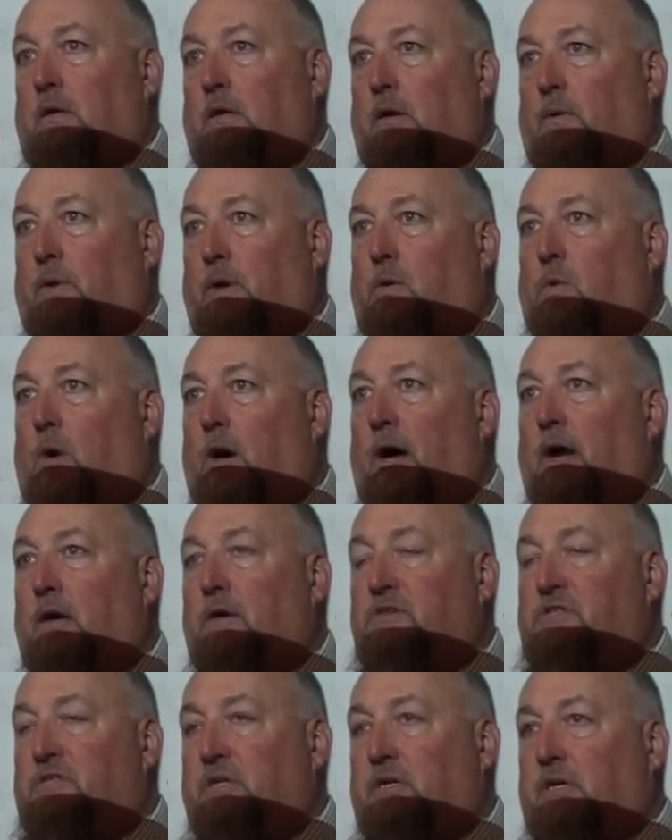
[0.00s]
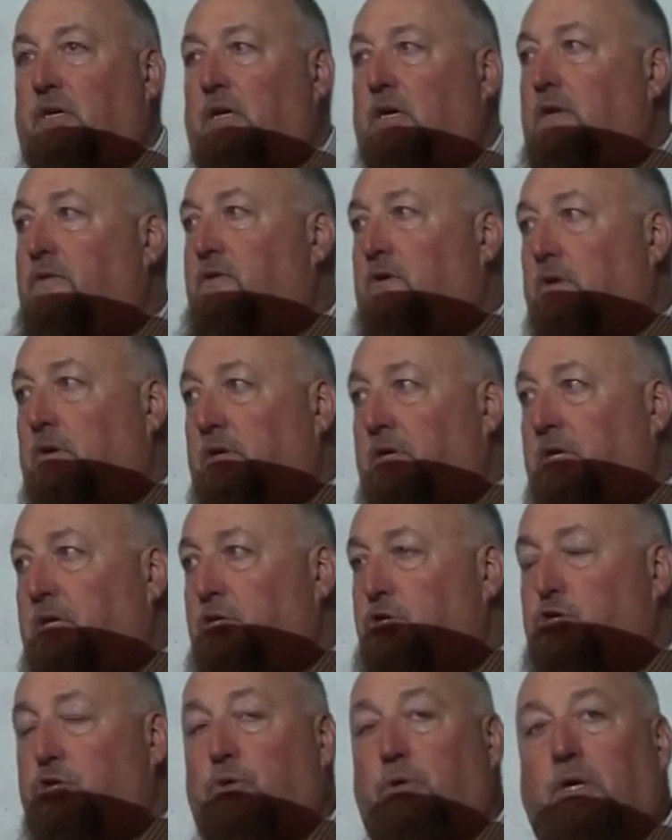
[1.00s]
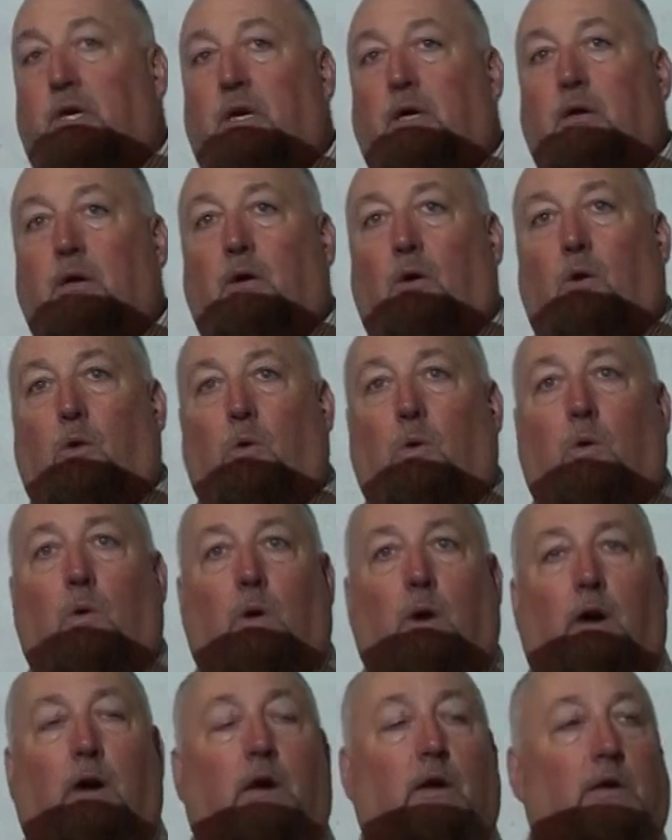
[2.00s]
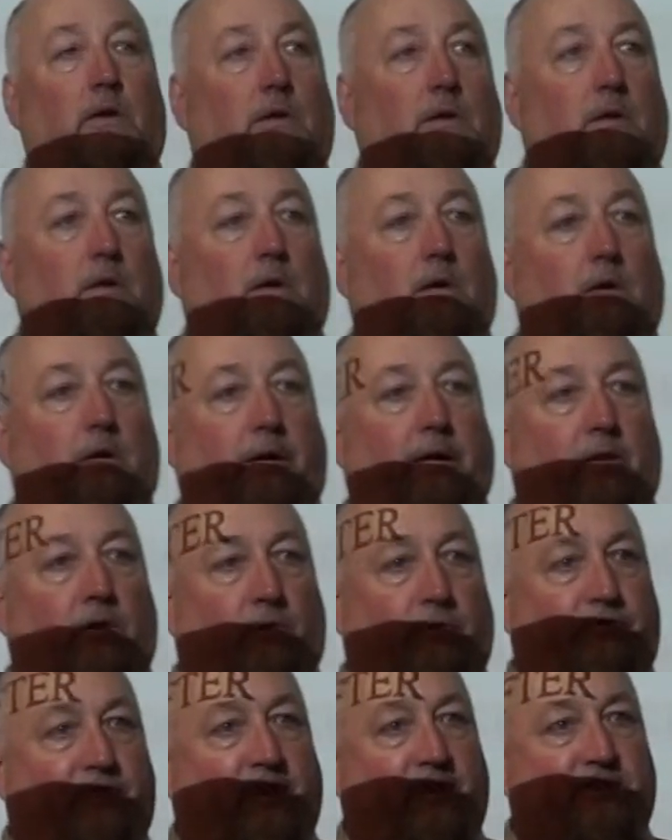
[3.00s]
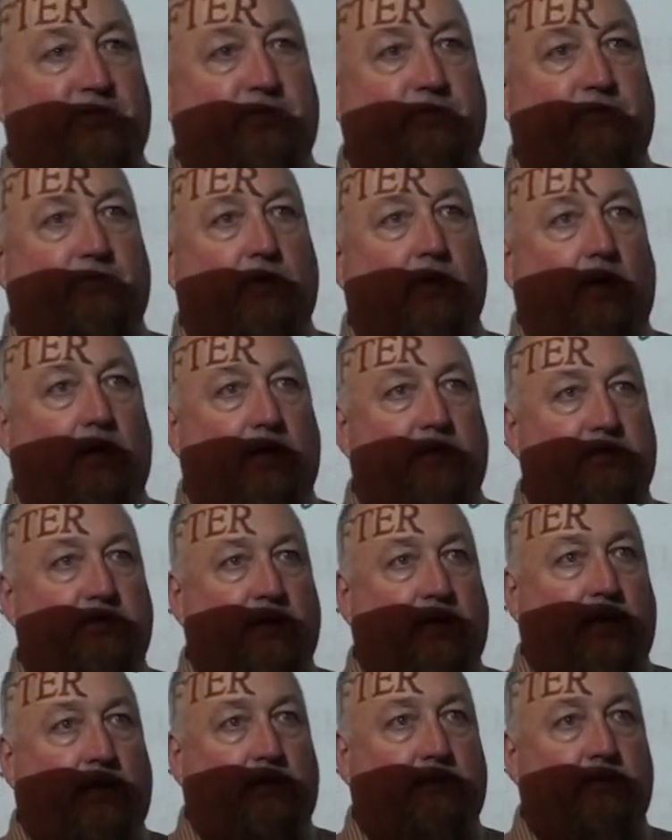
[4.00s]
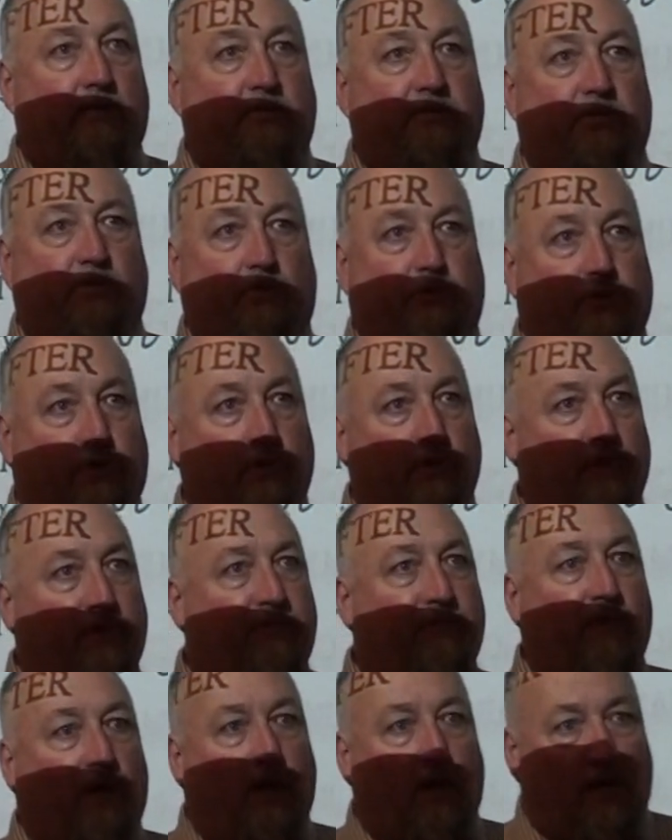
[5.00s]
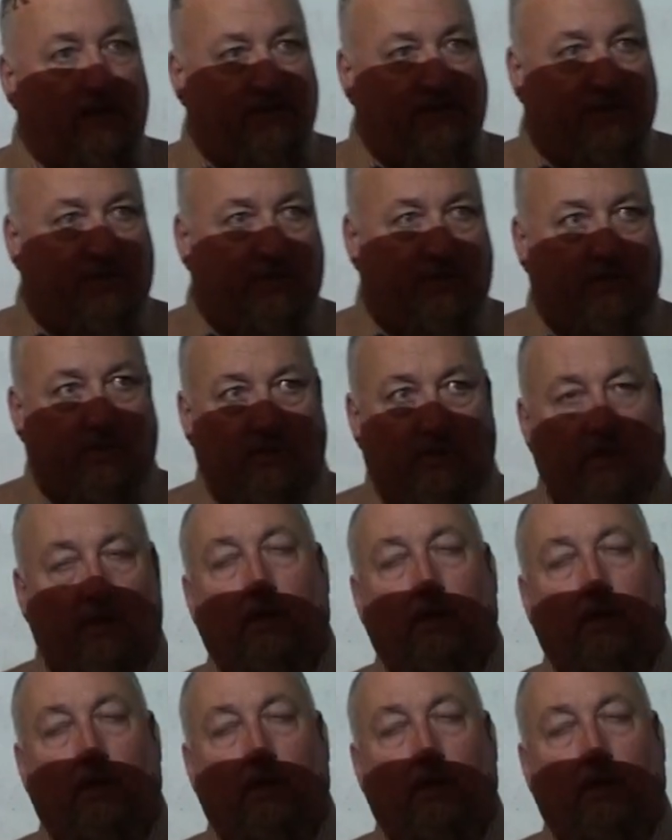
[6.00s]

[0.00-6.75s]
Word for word: it requires either an injury or an offensive contact. So true or false?